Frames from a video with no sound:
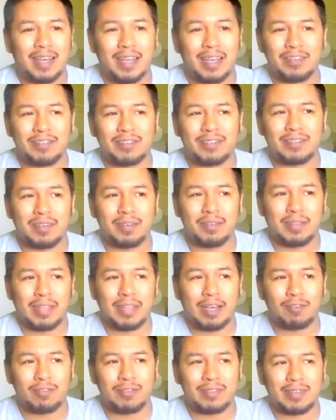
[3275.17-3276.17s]
I used to
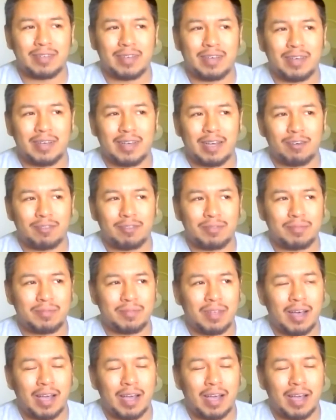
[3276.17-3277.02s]
that was uh, I was